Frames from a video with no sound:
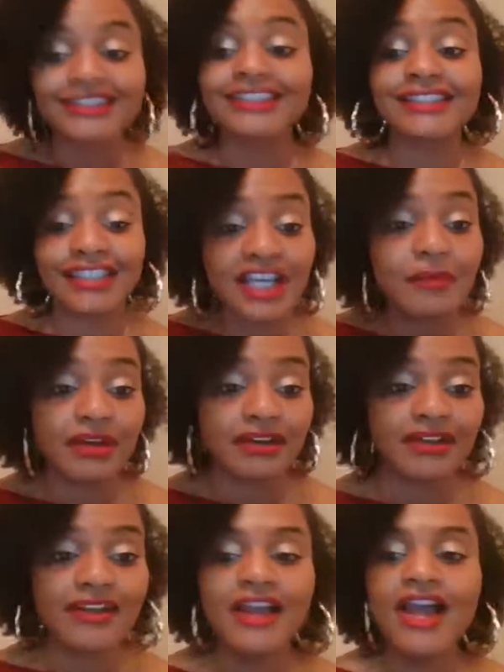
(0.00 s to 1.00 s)
the
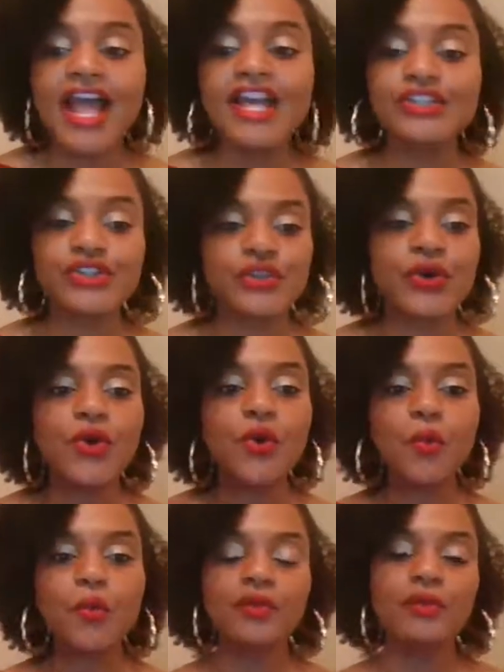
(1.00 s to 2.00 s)
schema. And
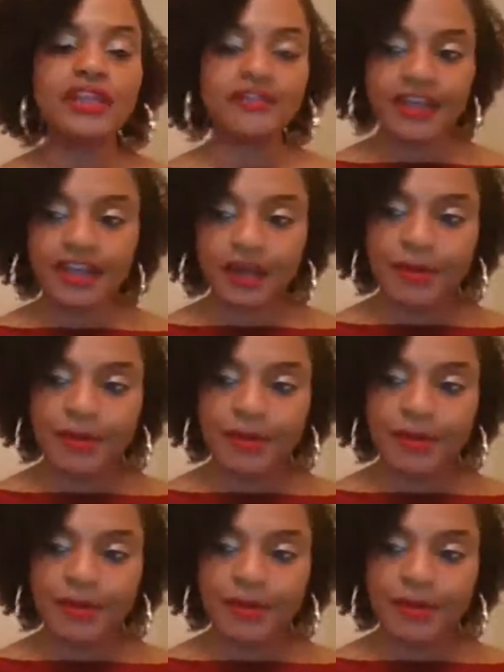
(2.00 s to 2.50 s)
so when we think